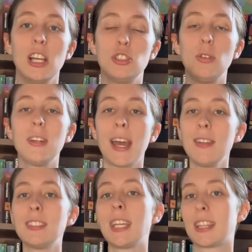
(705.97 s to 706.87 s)
So you can kind of
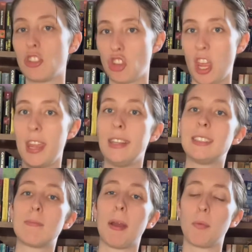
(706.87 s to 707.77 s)
see like the chains
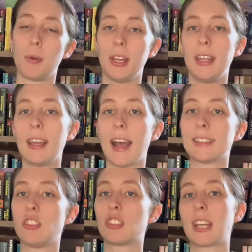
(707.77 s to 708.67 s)
in my reading as I
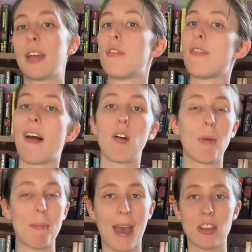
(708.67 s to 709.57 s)
just kind of follow my
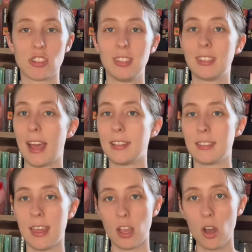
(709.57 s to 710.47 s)
passions as
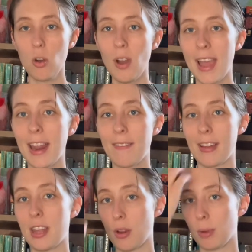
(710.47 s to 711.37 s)
they go. And I find
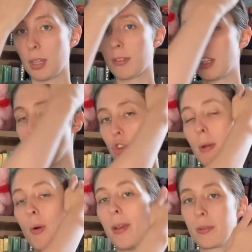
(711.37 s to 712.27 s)
it a really, really
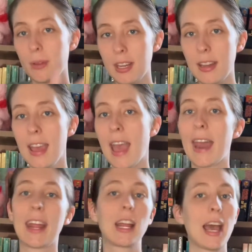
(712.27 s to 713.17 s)
enjoyable way to read. And I
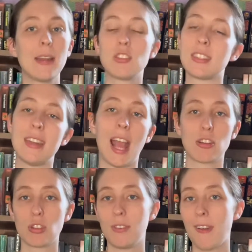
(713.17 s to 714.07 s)
can kind of just
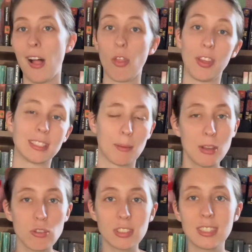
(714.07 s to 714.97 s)
naturally follow things I'm
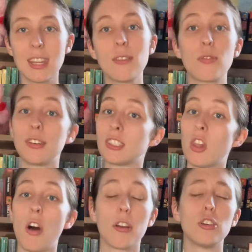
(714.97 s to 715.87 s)
interested in for as
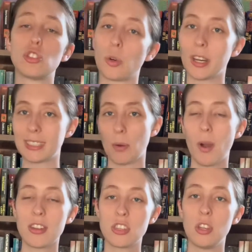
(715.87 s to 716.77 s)
long or as short as I
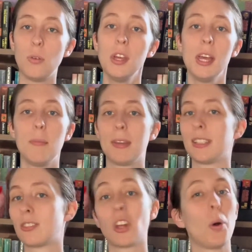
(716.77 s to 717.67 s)
want to, because
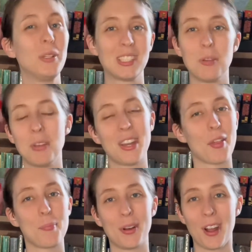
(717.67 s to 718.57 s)
there's always going to be another
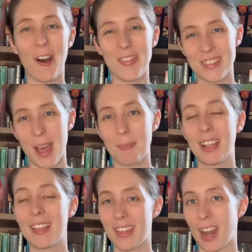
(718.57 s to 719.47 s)
book on the
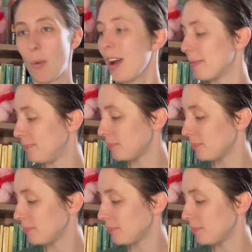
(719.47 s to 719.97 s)
topic that I want.